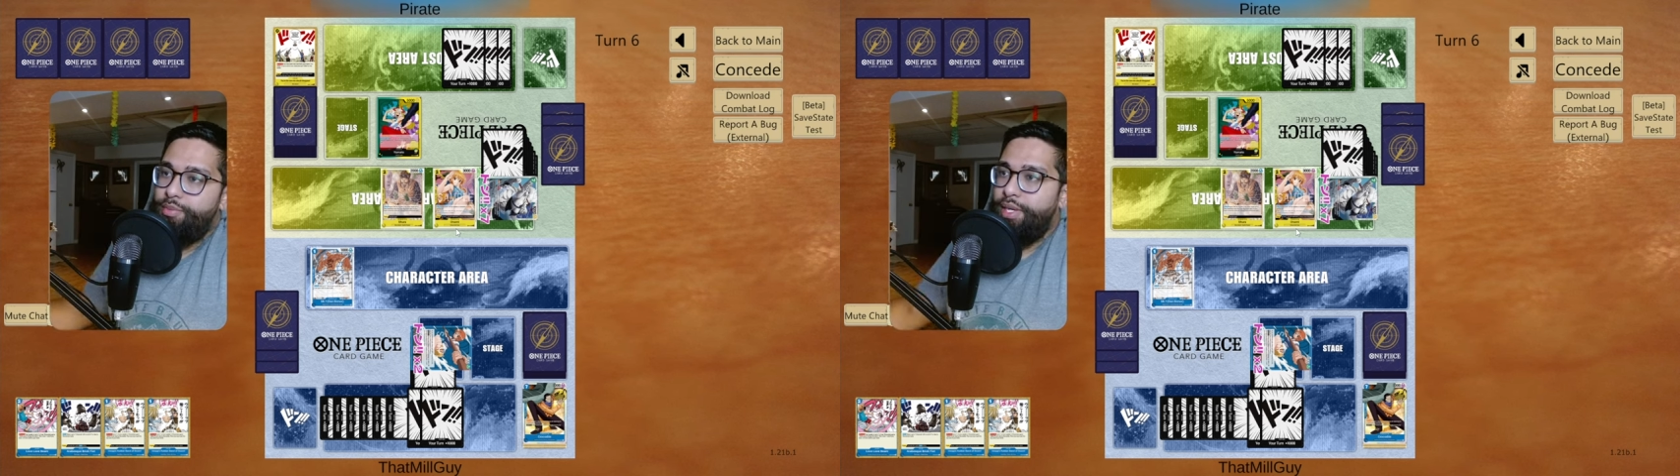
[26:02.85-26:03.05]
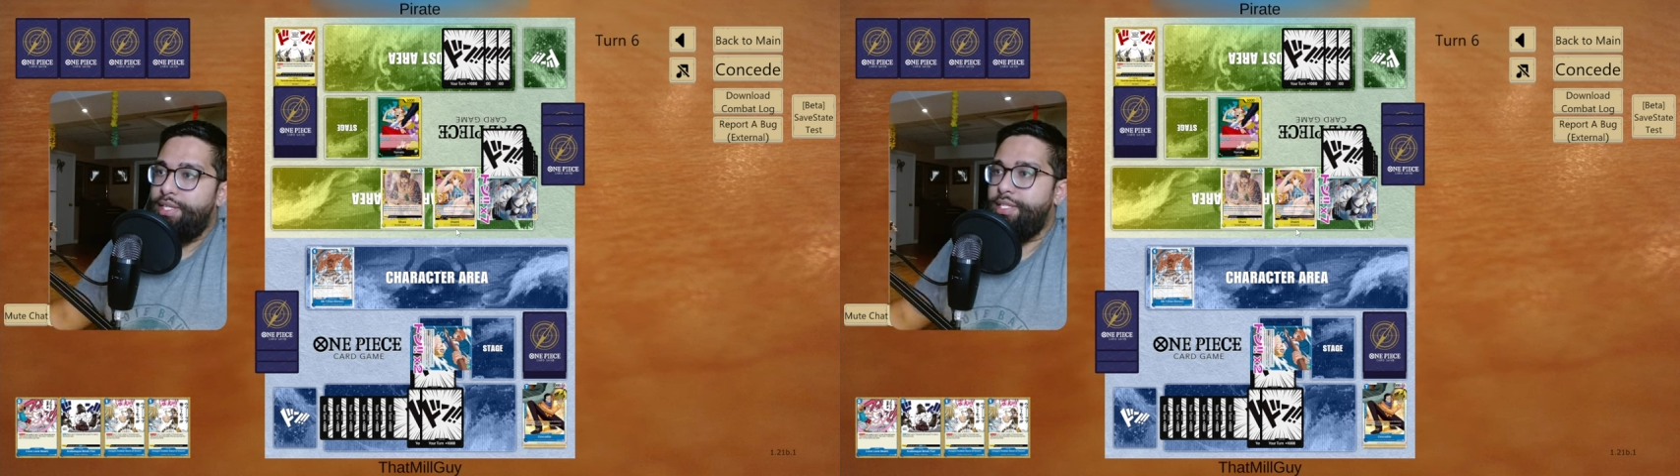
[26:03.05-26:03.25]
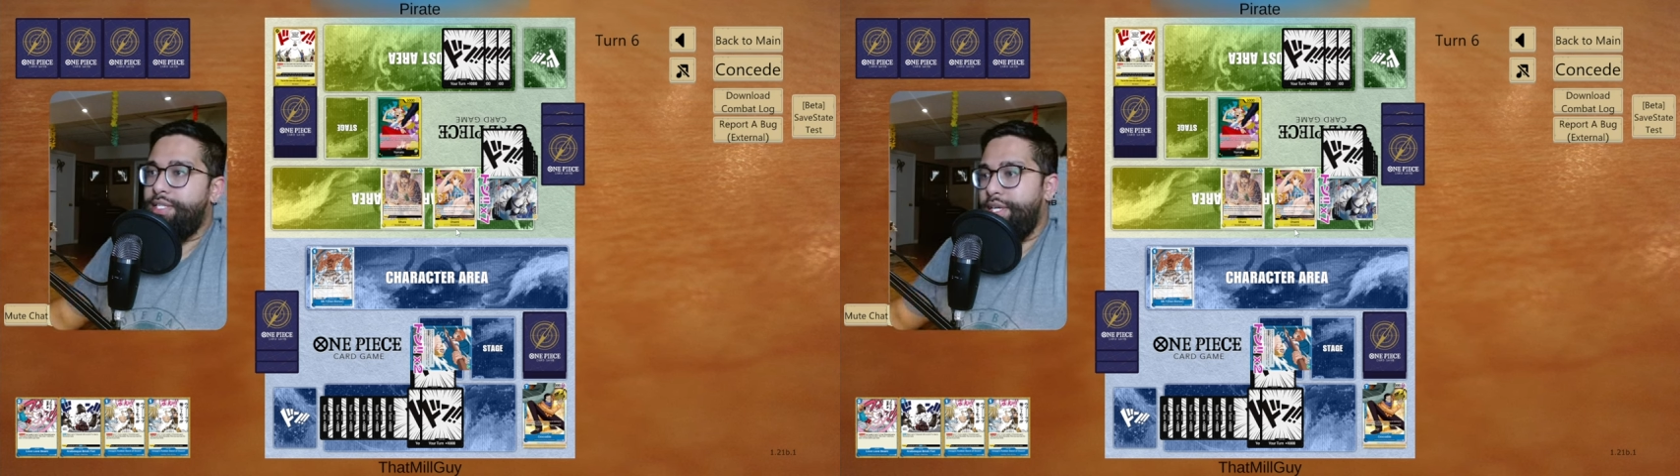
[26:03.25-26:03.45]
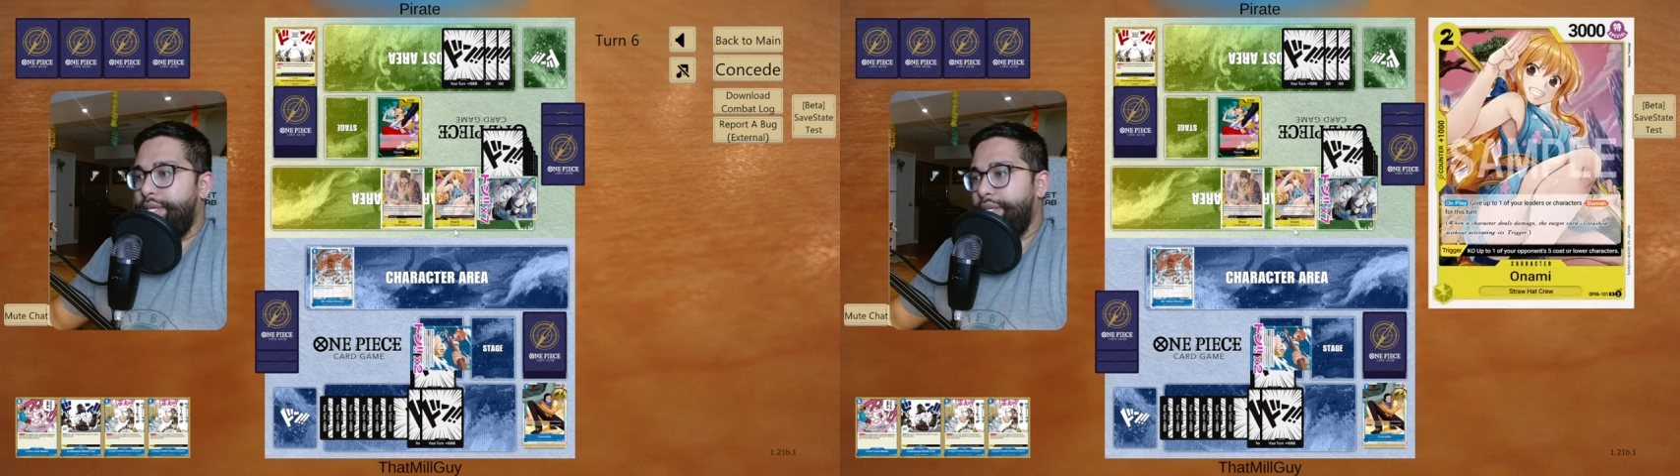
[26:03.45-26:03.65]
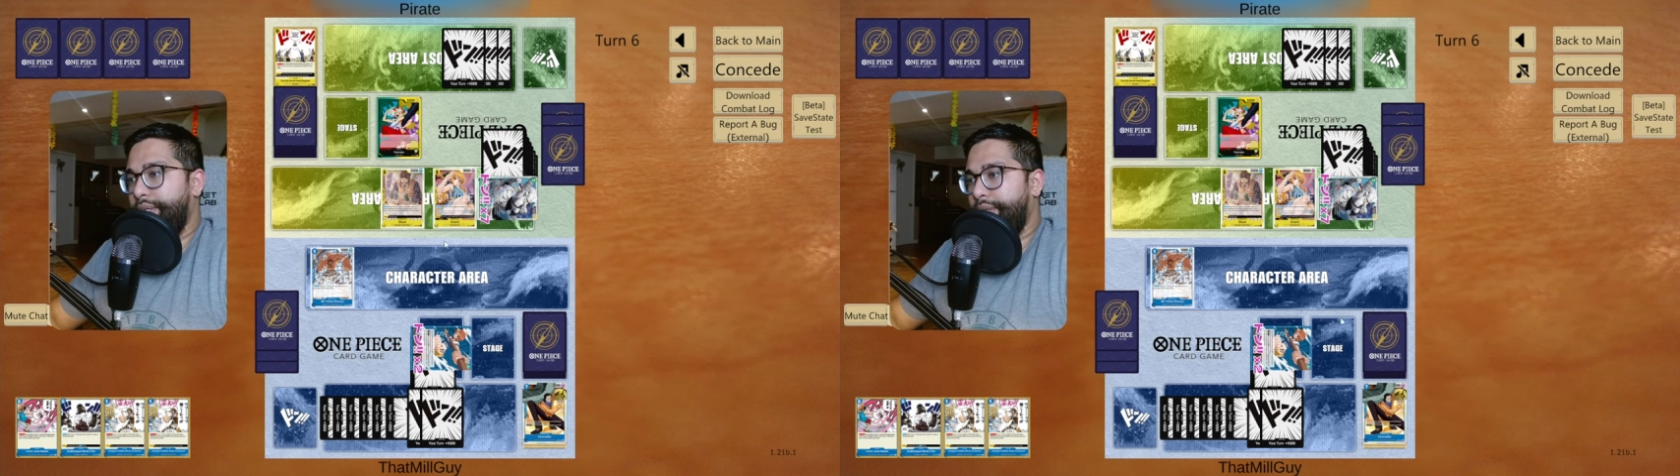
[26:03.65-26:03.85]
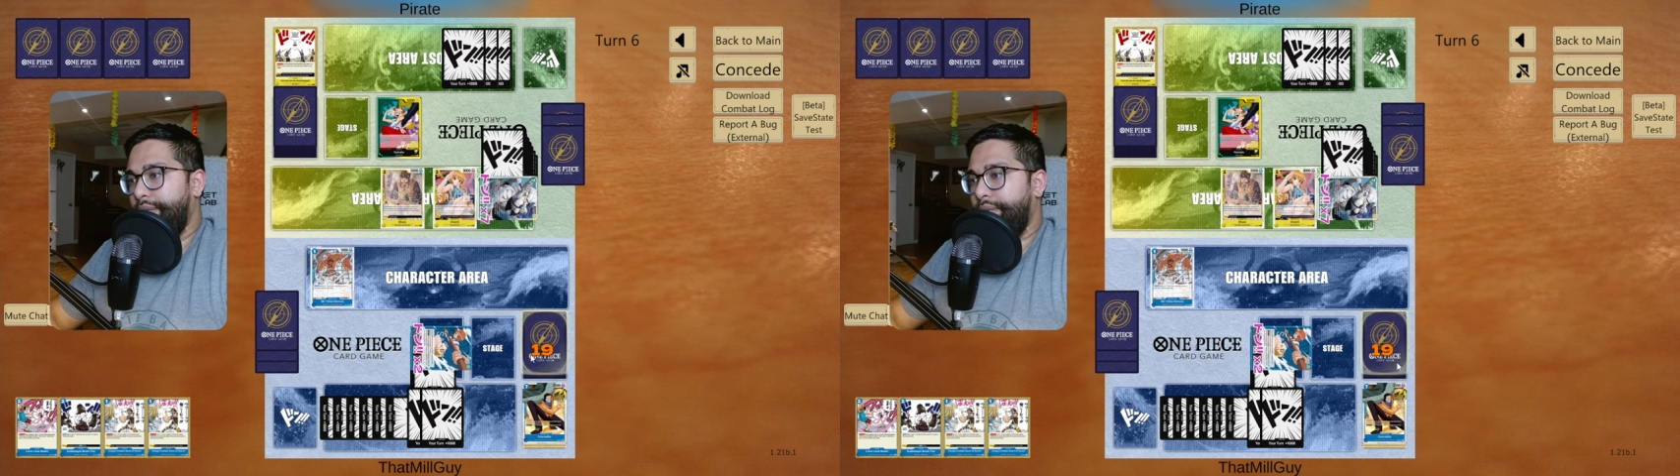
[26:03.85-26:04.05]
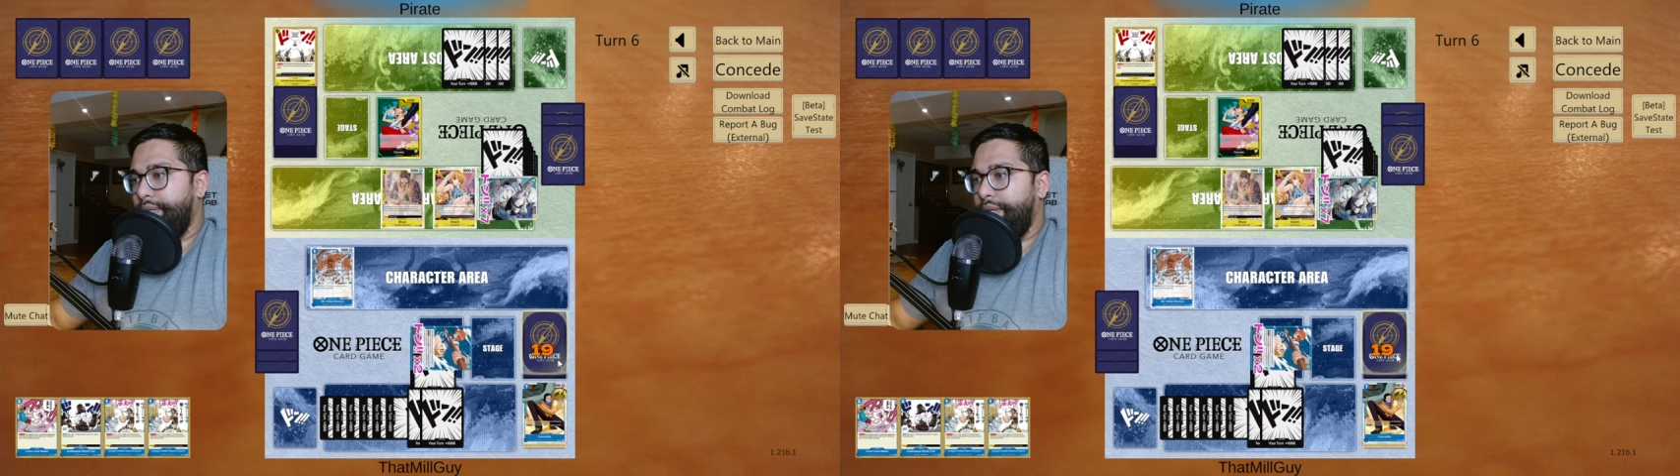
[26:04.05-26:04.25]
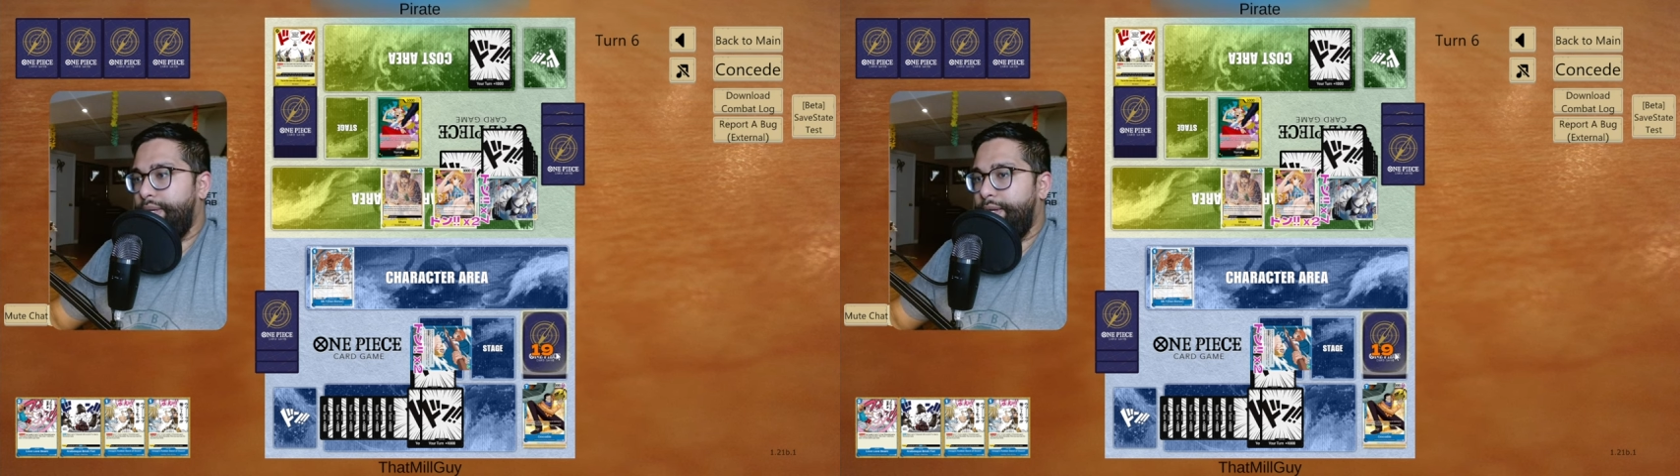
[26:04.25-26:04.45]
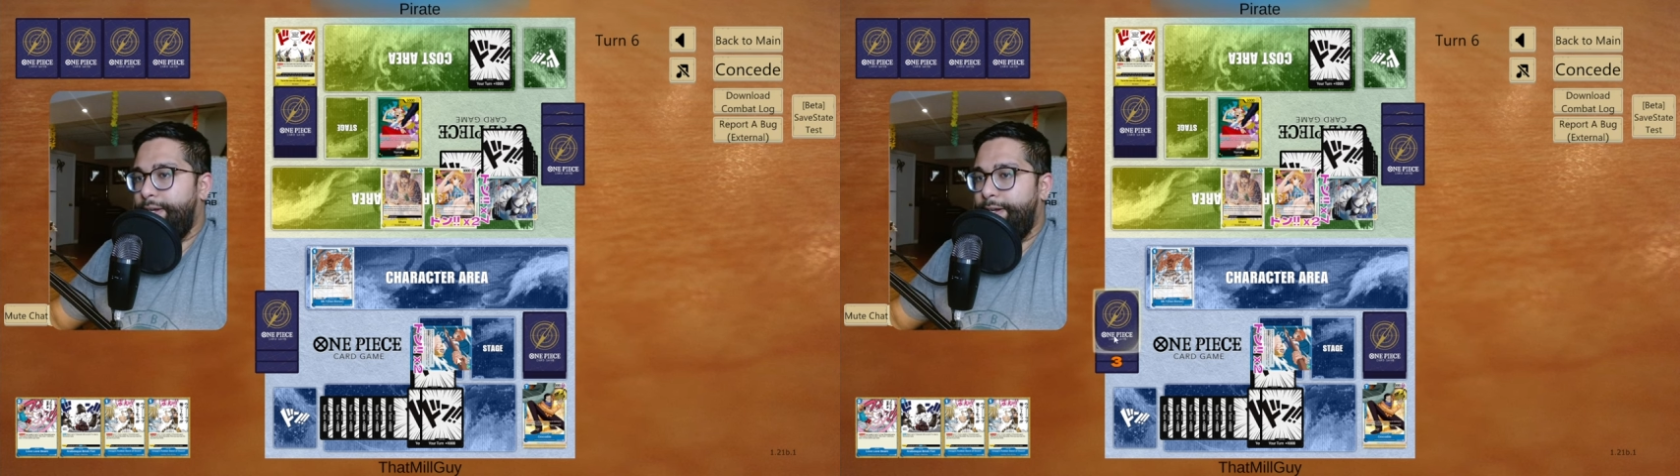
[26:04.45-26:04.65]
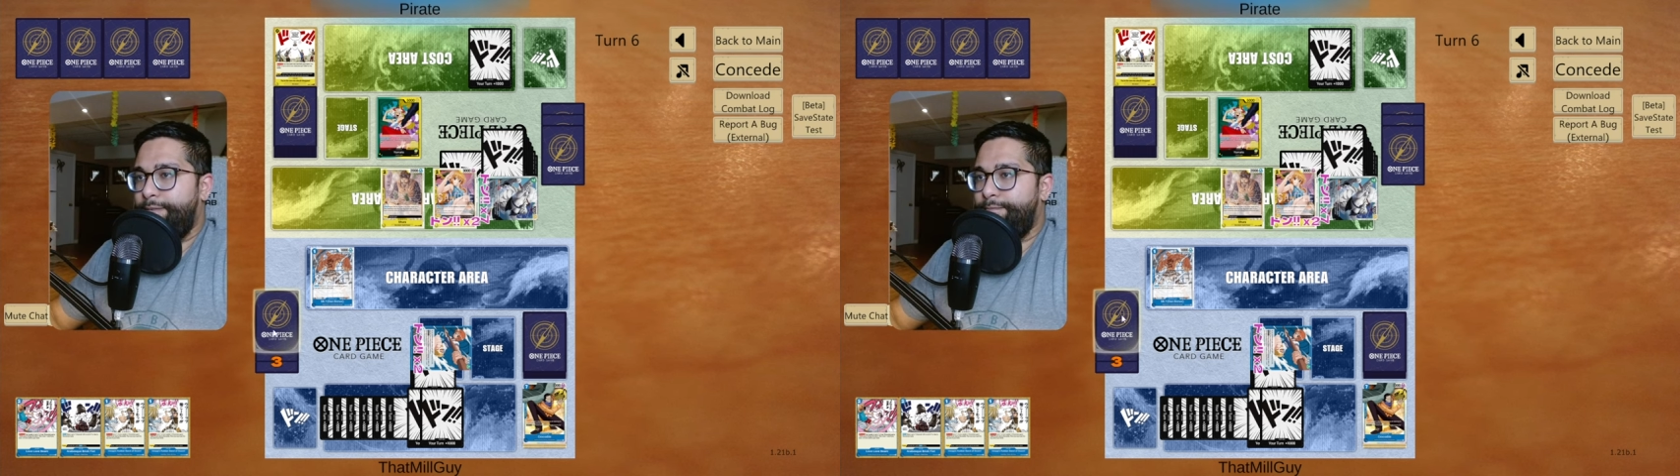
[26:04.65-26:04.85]
but let's see.
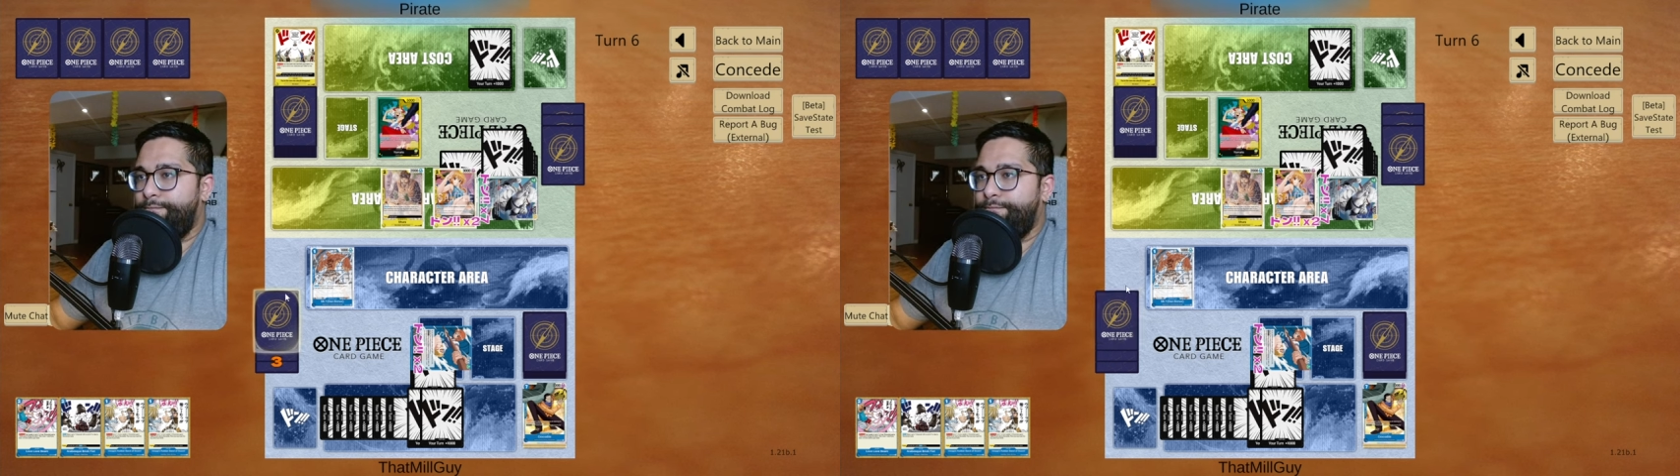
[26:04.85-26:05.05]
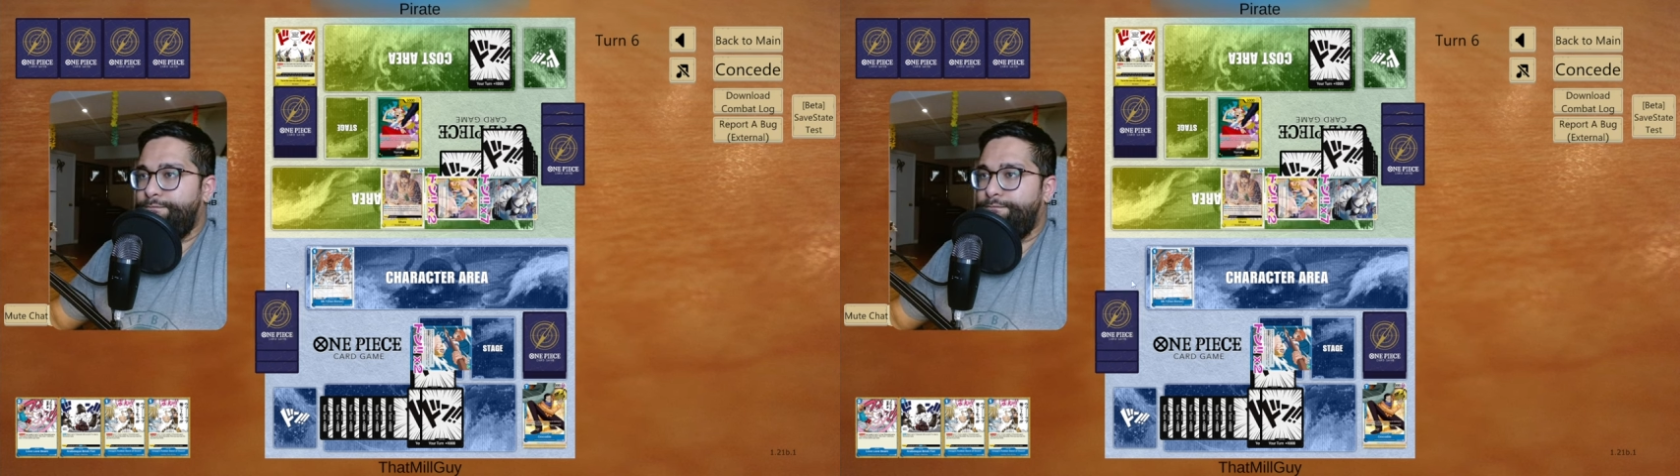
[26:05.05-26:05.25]
Um...